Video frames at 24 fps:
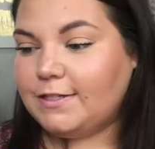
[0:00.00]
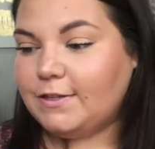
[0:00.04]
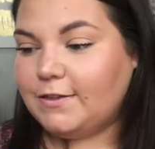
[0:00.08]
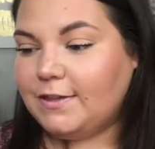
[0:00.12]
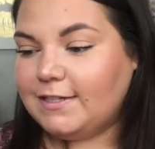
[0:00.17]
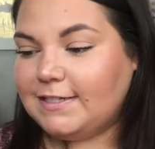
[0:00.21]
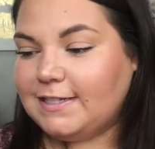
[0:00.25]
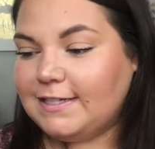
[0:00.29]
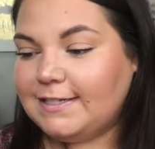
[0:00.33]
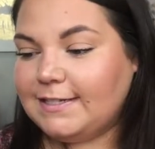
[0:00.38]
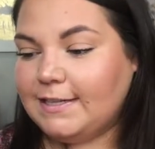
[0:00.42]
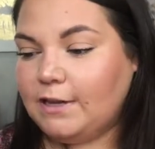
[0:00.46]
So
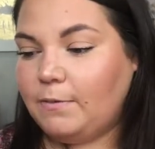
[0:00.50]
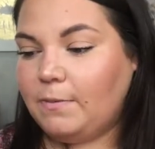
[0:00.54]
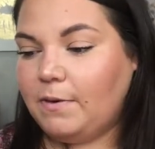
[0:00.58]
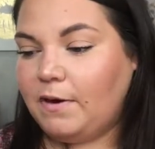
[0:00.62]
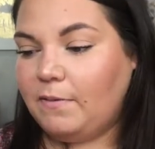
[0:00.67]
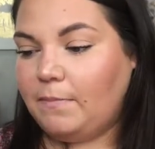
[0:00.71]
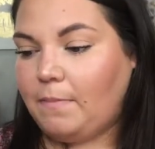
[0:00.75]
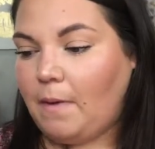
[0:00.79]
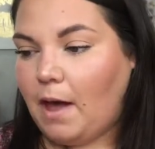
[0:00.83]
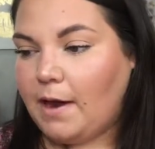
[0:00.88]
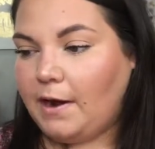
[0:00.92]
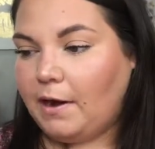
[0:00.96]
this is a little bit
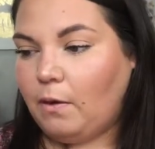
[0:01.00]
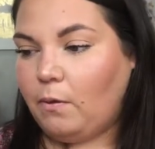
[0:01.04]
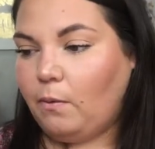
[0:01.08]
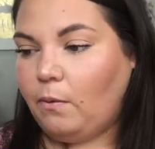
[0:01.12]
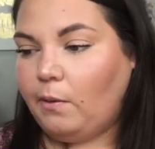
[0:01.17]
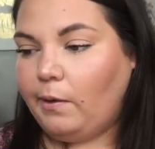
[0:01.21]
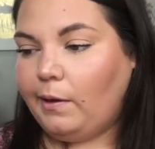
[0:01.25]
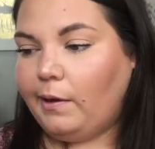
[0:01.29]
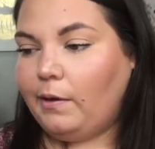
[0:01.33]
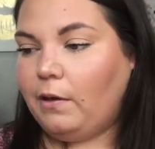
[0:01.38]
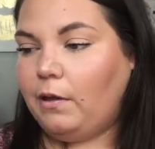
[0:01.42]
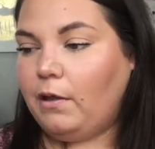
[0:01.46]
of body
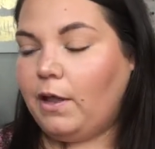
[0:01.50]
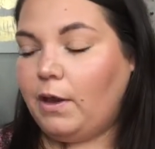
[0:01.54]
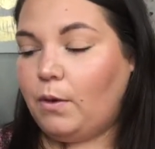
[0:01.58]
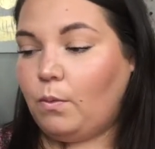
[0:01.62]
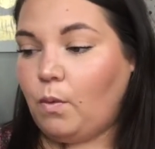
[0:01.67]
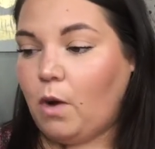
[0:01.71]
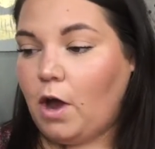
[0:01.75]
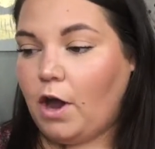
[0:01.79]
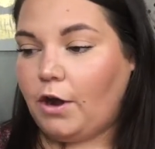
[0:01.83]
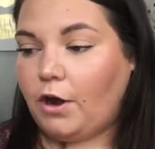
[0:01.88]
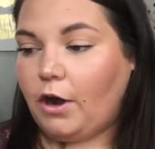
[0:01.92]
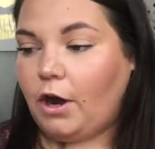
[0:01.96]
oil and
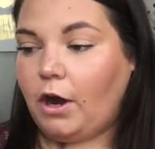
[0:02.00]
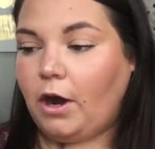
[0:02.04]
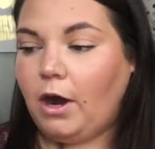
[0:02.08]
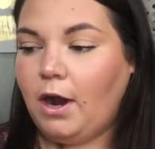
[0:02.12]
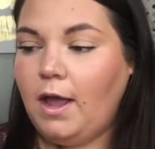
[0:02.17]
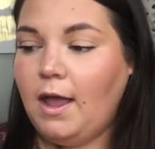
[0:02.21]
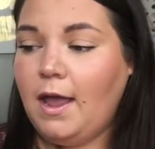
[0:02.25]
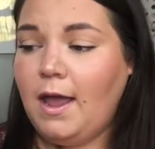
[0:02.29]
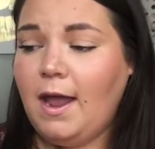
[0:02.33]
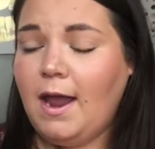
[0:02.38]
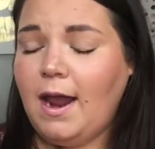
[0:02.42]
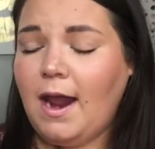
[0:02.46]
water,
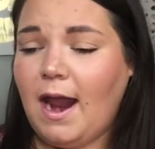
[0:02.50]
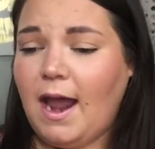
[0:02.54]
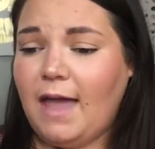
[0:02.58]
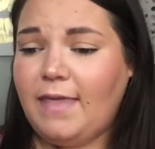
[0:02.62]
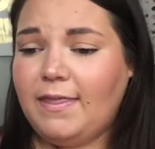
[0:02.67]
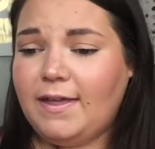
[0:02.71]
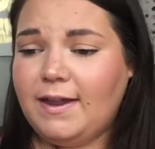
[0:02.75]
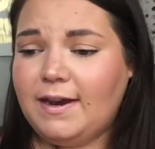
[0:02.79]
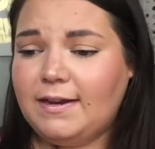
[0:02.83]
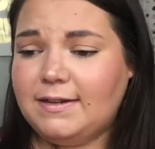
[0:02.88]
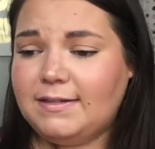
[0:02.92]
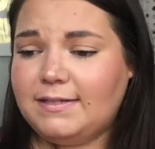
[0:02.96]

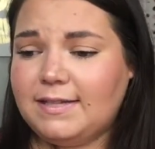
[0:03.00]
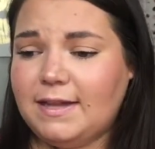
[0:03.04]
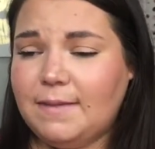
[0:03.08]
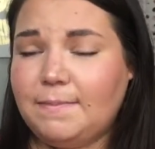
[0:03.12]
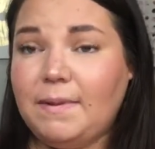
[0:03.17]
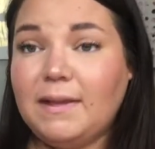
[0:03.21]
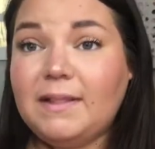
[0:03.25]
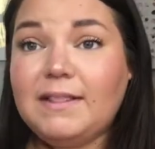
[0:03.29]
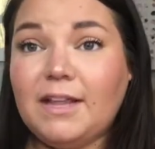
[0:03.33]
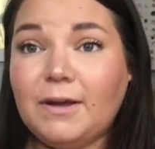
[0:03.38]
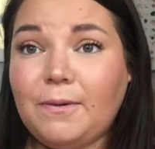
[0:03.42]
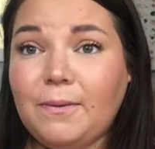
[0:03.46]
and then
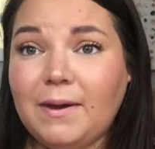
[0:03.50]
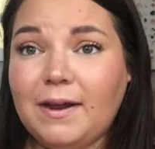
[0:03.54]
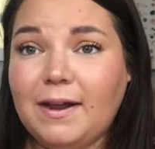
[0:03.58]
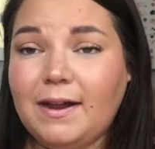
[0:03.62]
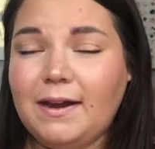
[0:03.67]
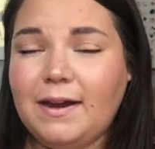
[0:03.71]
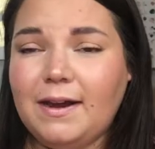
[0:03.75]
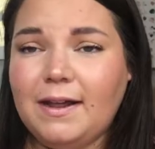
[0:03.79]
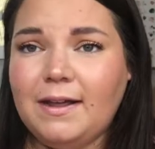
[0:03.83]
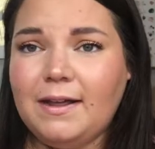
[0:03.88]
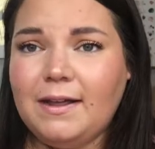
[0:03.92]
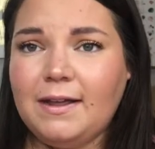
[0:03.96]
some
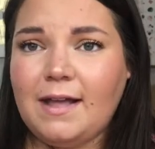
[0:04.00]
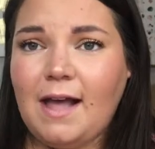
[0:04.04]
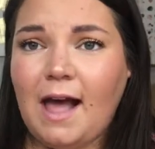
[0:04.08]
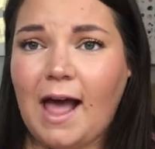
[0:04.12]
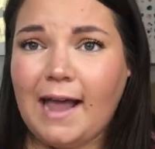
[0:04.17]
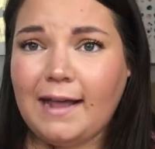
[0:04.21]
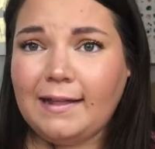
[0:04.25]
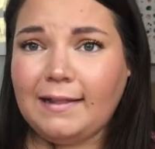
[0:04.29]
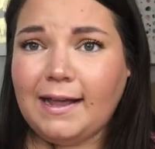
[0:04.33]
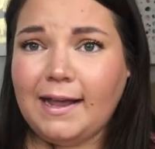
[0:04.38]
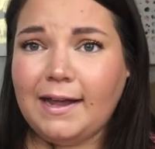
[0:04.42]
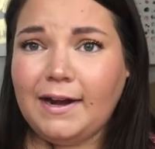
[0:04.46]
liquid
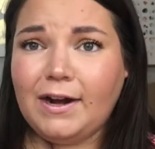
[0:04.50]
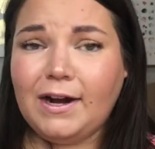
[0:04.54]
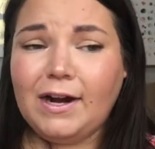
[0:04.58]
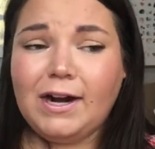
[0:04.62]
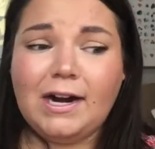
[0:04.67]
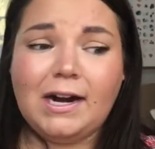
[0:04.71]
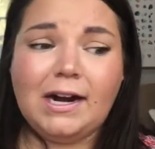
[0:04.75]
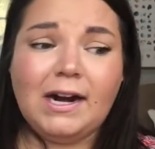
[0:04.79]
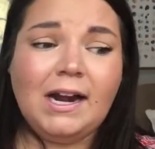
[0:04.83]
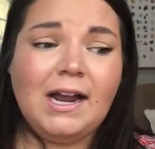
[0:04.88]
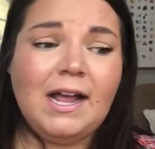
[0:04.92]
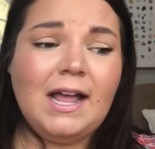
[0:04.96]

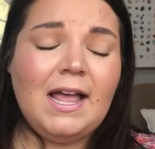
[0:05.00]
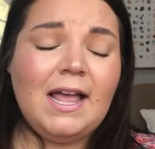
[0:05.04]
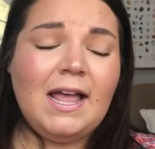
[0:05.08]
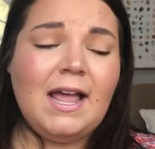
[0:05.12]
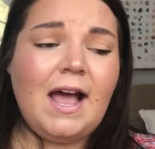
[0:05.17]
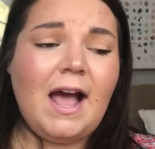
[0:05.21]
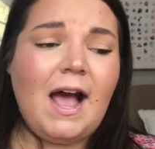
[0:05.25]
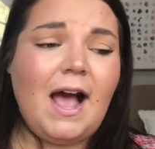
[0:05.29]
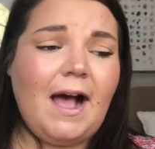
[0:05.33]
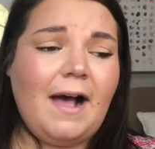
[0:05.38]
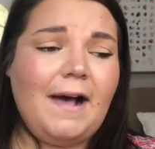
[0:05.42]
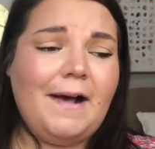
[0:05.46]
highlighter,
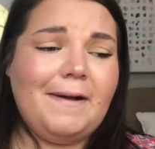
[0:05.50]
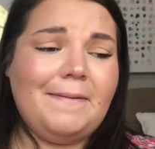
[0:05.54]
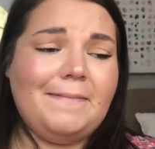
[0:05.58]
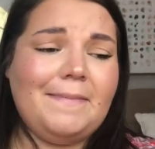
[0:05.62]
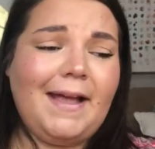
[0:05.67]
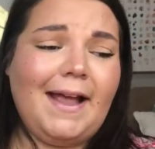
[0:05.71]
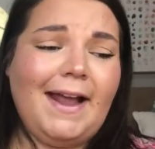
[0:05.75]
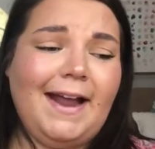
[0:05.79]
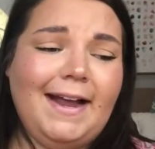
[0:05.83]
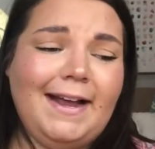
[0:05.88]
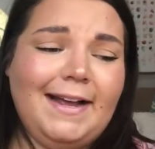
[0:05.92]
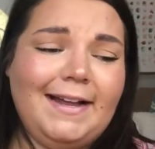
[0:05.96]
um,
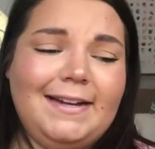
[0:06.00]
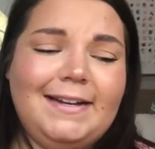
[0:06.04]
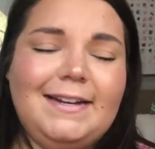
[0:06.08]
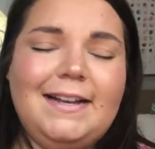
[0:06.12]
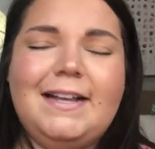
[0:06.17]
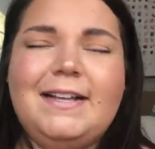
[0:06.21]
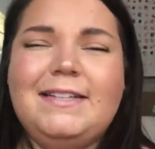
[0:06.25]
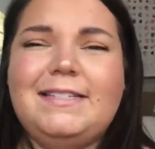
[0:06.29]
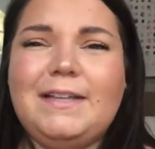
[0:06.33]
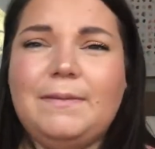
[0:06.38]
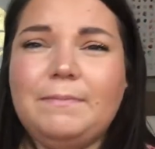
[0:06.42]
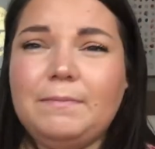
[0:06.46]
and
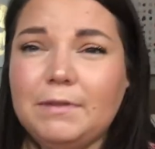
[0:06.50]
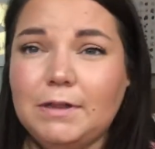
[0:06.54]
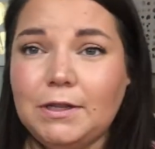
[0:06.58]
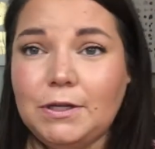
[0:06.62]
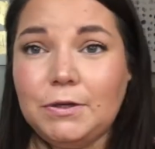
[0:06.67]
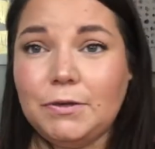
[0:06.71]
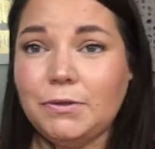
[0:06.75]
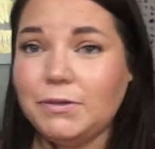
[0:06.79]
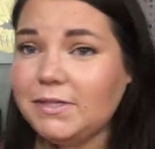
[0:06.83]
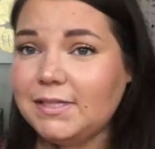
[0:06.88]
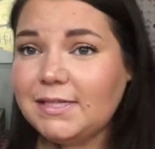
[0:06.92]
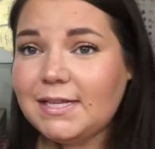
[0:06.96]
some
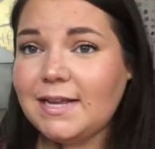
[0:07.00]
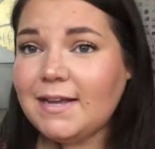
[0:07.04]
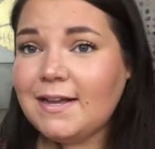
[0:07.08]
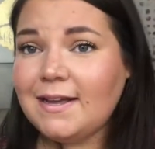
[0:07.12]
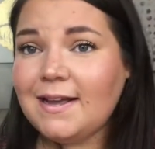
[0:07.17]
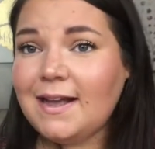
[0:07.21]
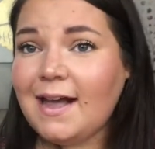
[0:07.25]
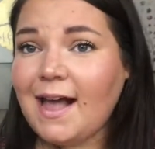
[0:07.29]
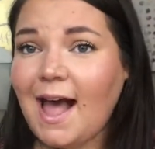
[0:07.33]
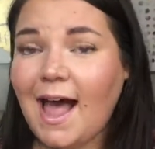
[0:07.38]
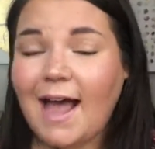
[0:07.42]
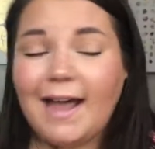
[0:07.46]
loose
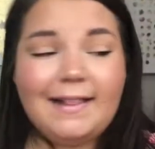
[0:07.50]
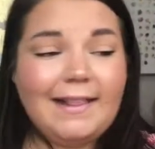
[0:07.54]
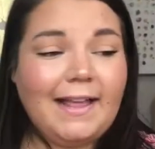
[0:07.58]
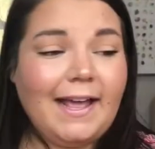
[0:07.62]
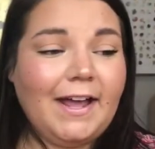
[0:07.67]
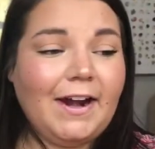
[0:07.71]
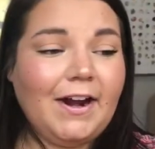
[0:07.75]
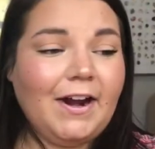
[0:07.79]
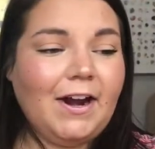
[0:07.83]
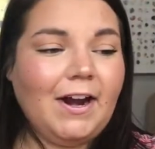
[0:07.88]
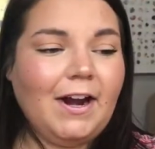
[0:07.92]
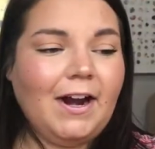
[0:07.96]

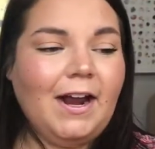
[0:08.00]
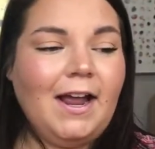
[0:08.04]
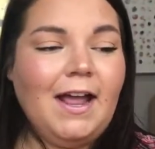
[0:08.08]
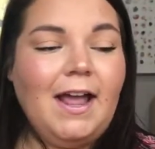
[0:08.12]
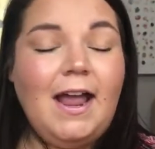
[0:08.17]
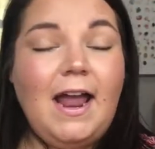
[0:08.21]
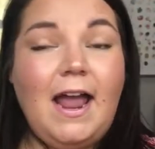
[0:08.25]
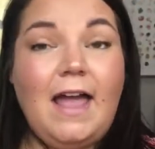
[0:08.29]
highlighter.